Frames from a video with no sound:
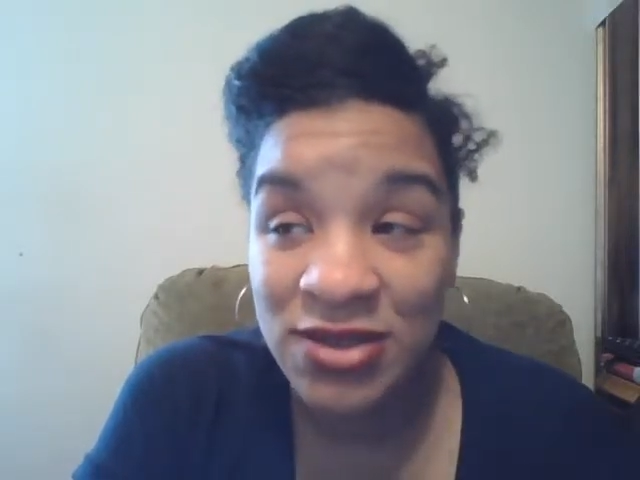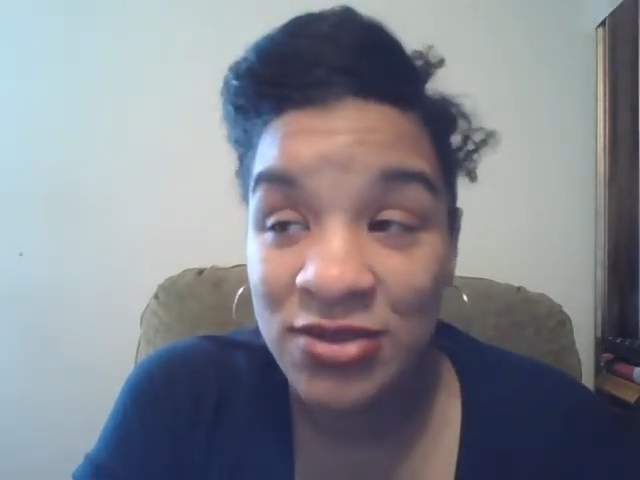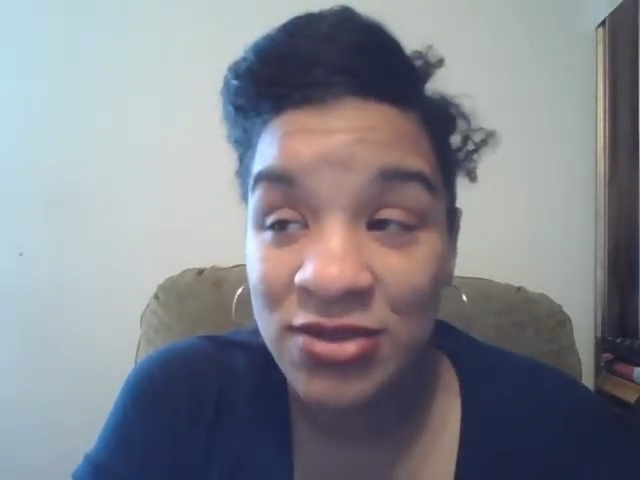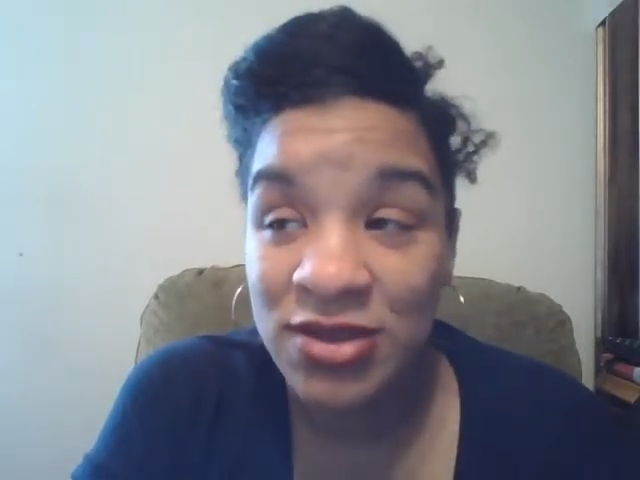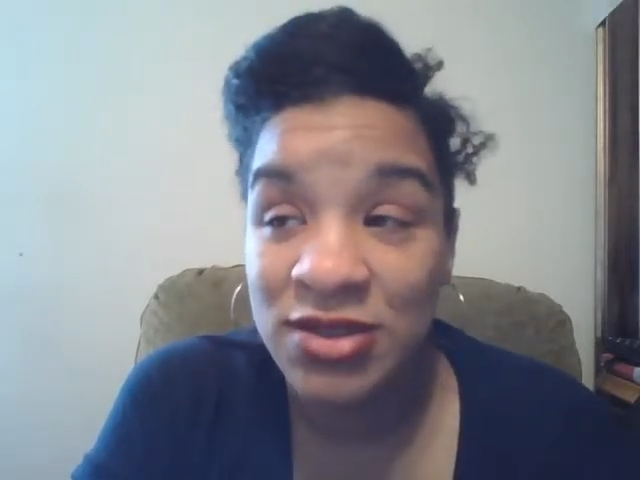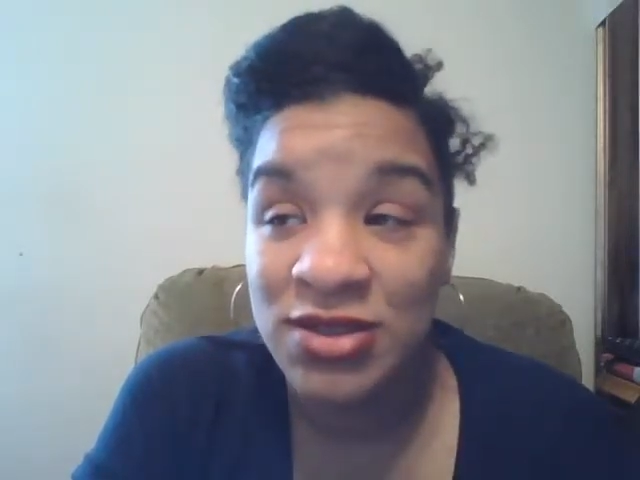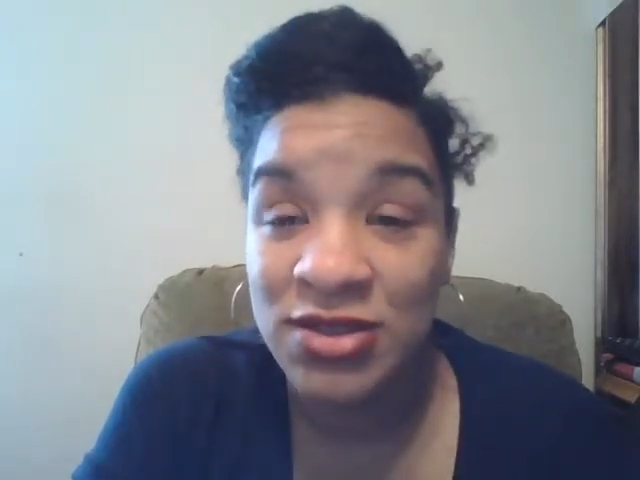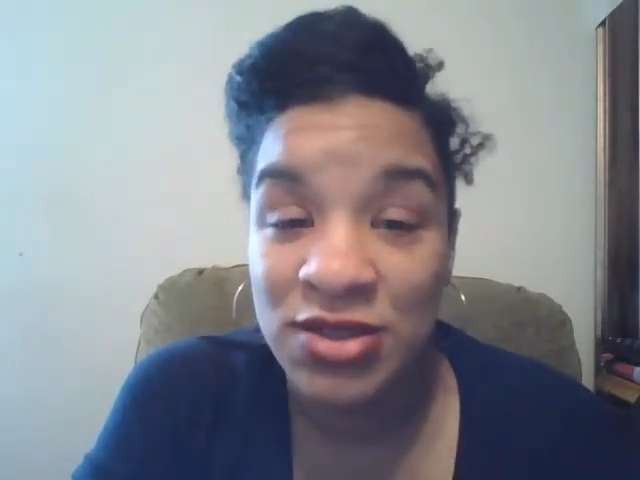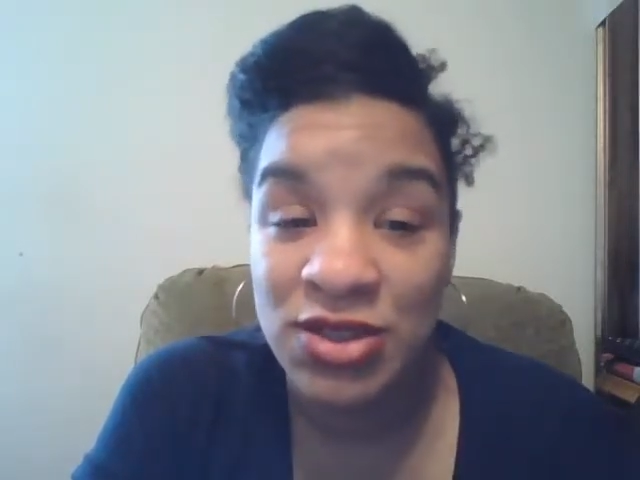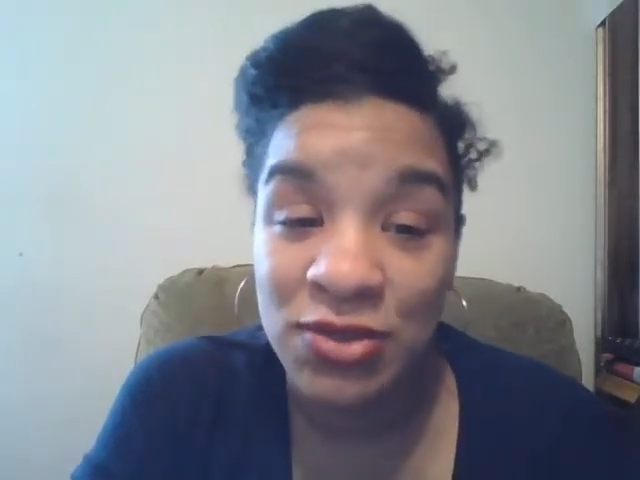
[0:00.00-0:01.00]
on,
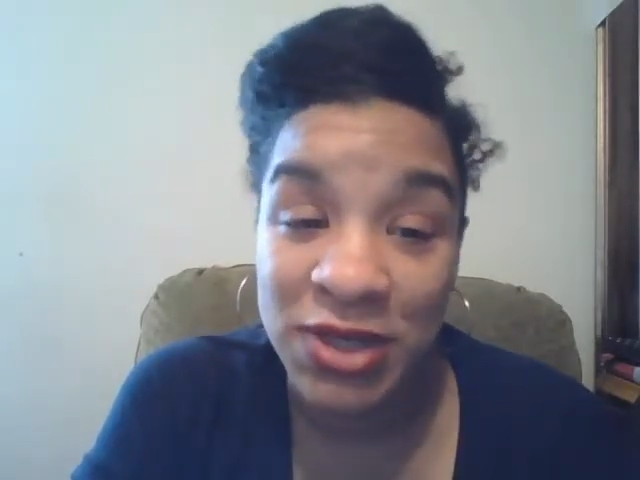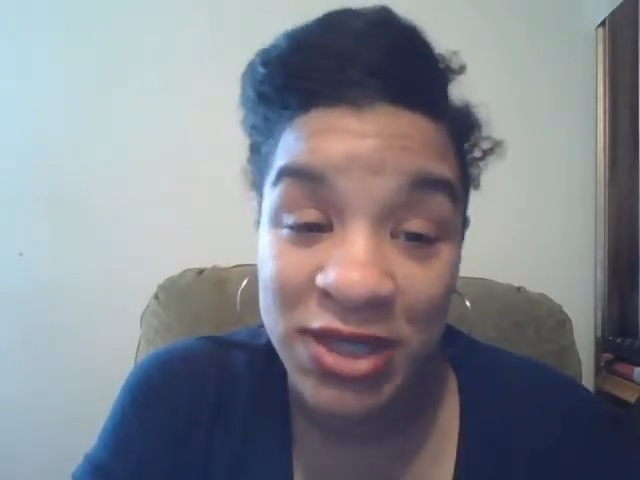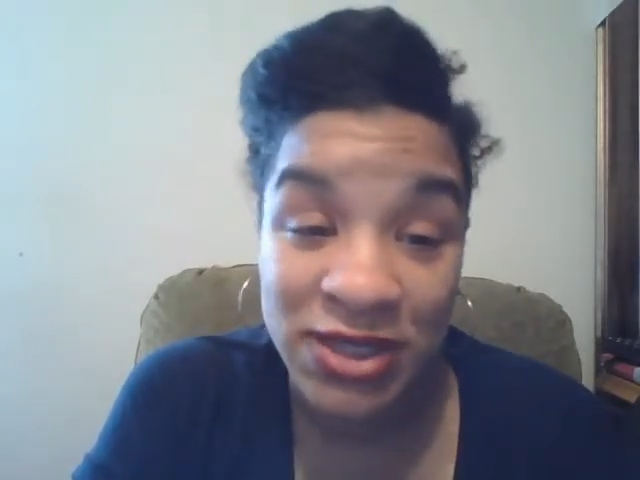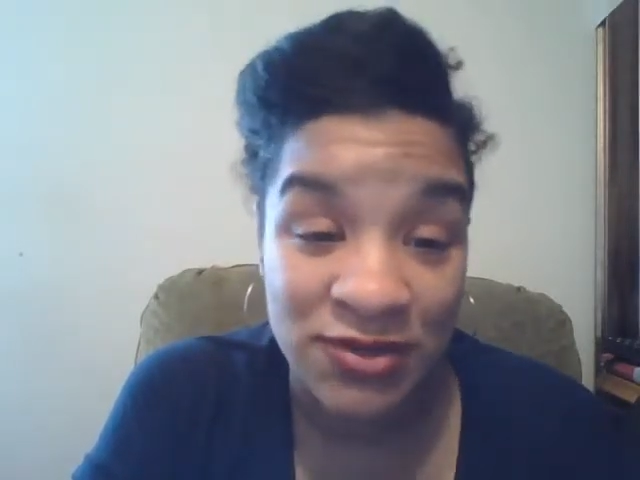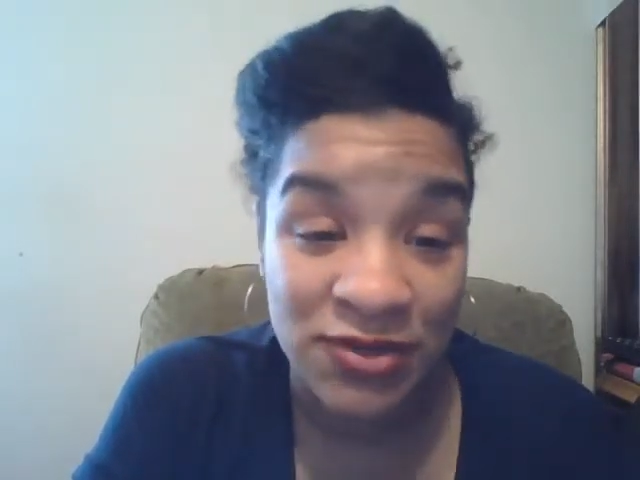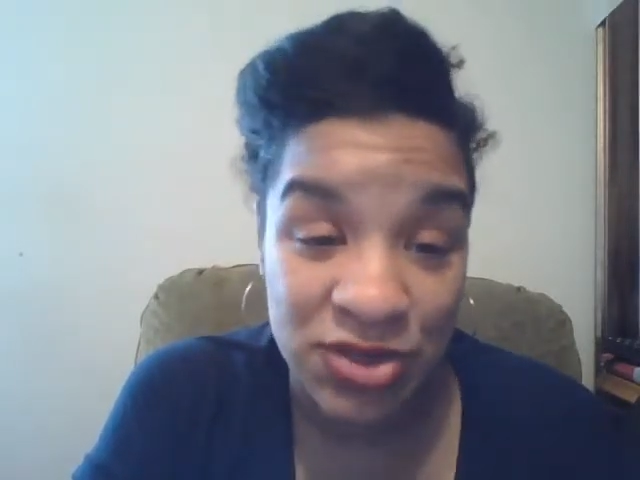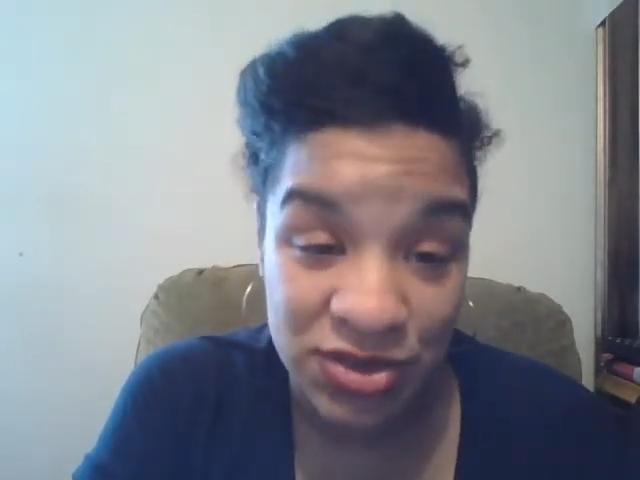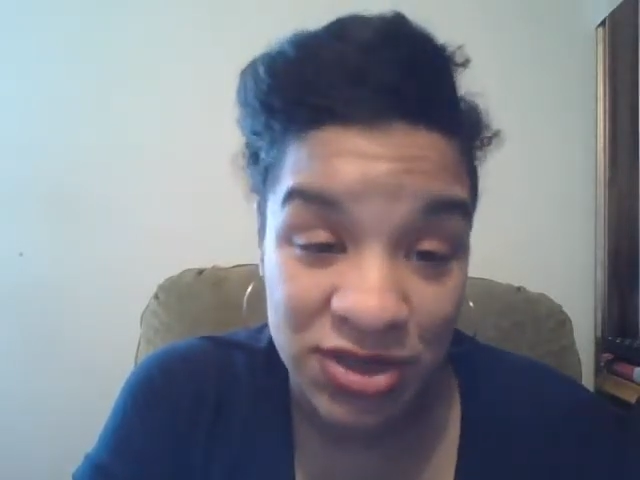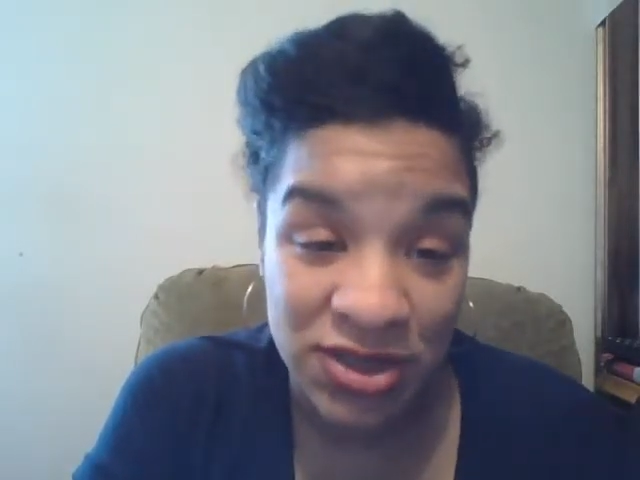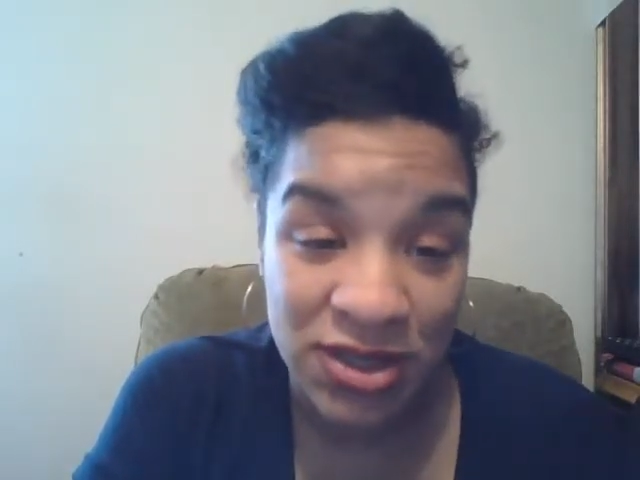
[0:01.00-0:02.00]
because of
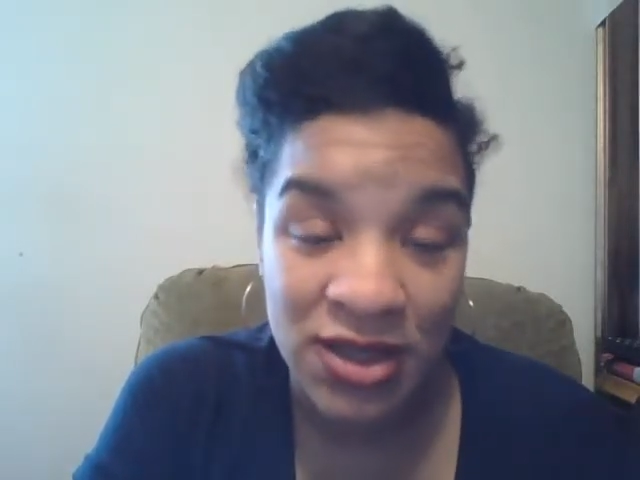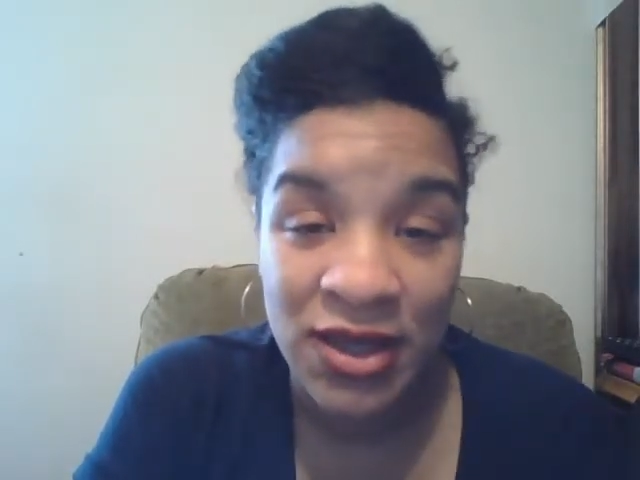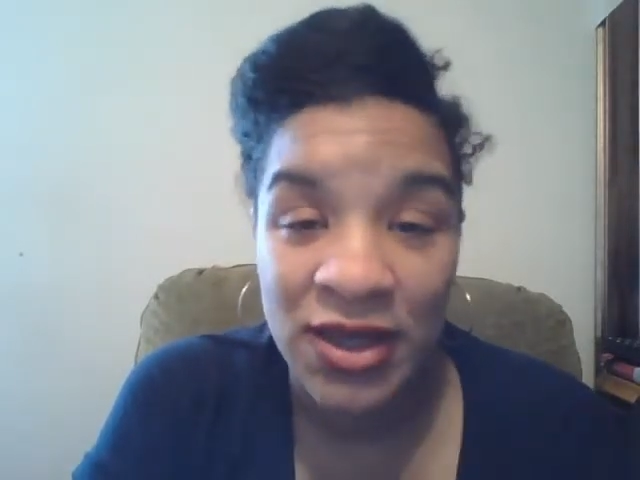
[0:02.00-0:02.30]
Katrina.